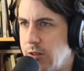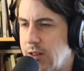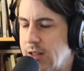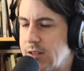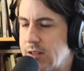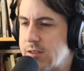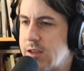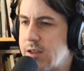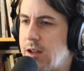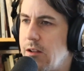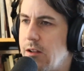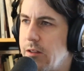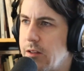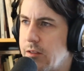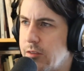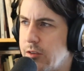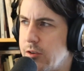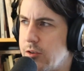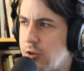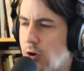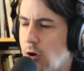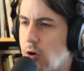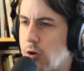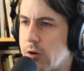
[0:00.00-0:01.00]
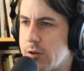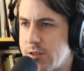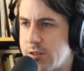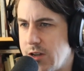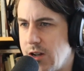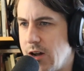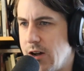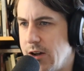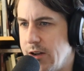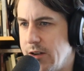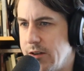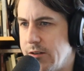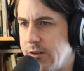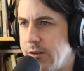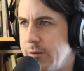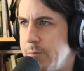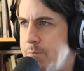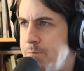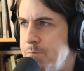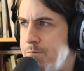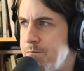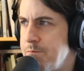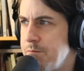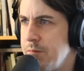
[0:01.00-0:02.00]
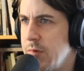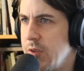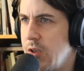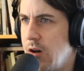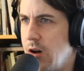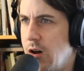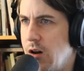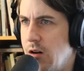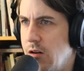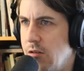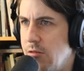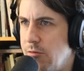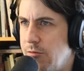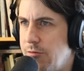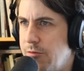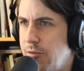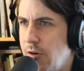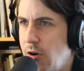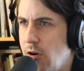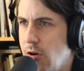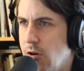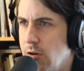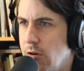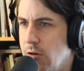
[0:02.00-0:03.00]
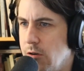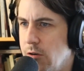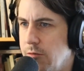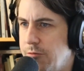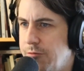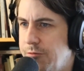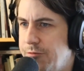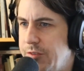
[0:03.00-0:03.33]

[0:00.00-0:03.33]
That's kind of like the dark side of our